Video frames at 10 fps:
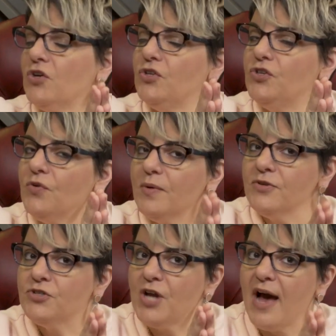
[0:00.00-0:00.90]

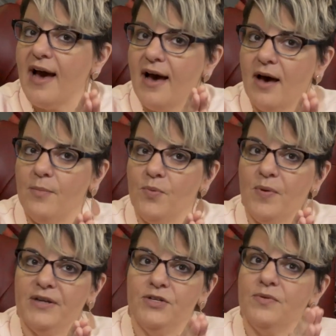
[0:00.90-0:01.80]
Your job
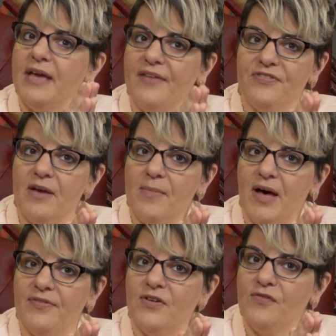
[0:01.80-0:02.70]
when you get them
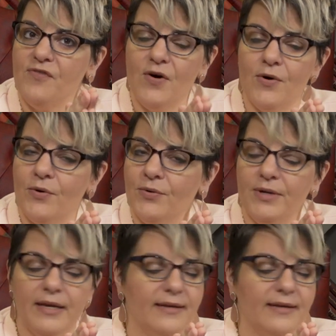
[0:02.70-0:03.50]
on the phone